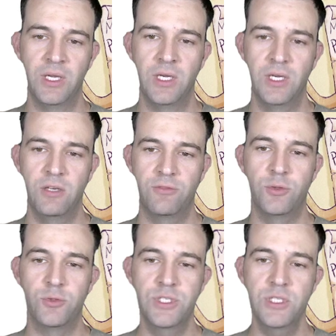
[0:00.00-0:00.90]
If
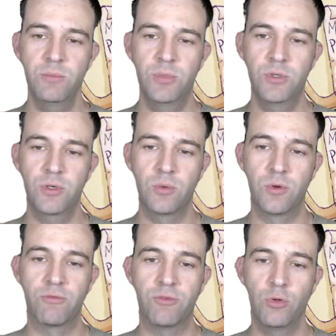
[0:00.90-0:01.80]
you see a book
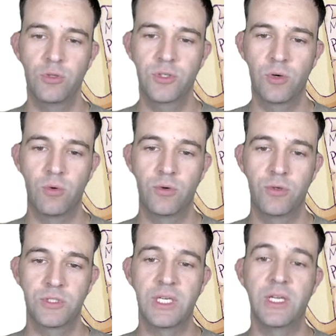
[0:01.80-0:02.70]
with folded
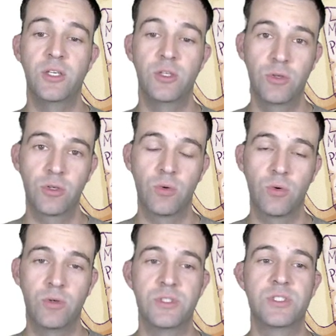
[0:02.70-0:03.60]
corners and
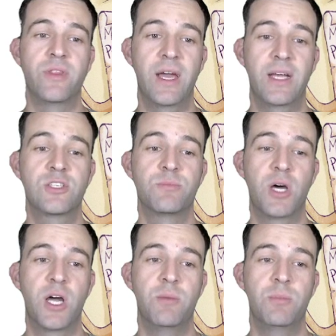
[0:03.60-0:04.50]
unicorns, that's
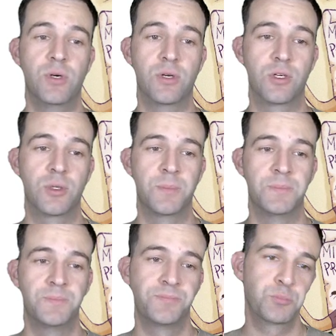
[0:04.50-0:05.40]
my book.
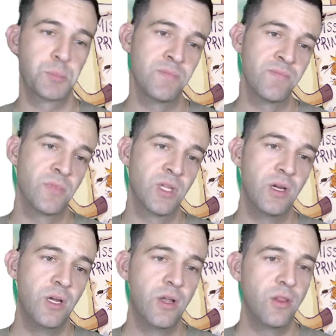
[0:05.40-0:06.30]

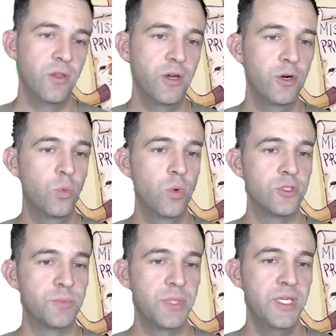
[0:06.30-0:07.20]
There
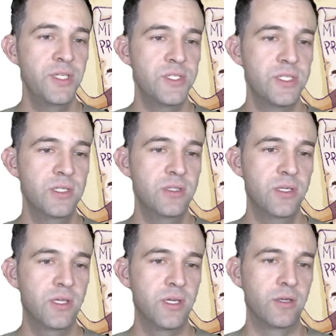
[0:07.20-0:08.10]
was peace in the
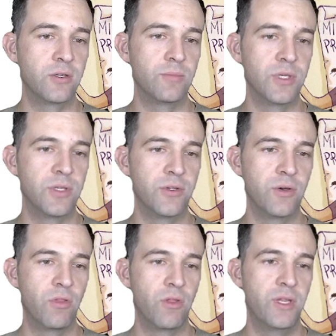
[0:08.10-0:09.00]
kingdom
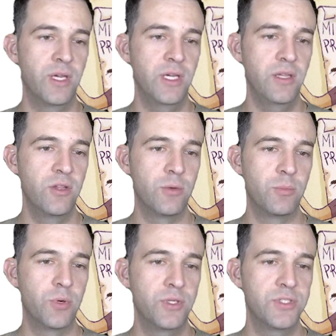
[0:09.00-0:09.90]
until the day the
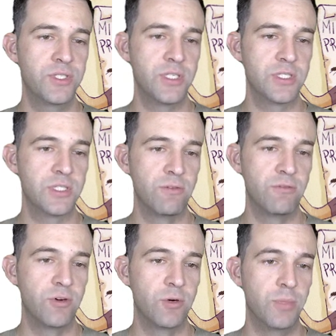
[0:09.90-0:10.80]
Princess
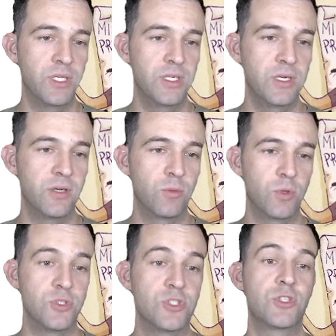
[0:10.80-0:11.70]
Verbena
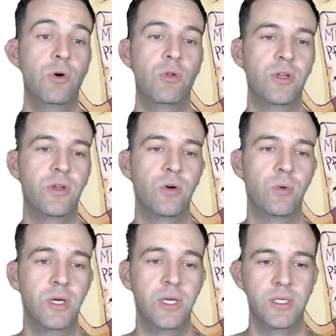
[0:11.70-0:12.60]
was stolen
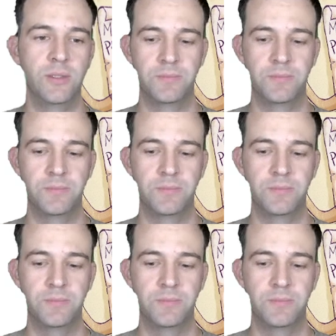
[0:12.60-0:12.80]
away.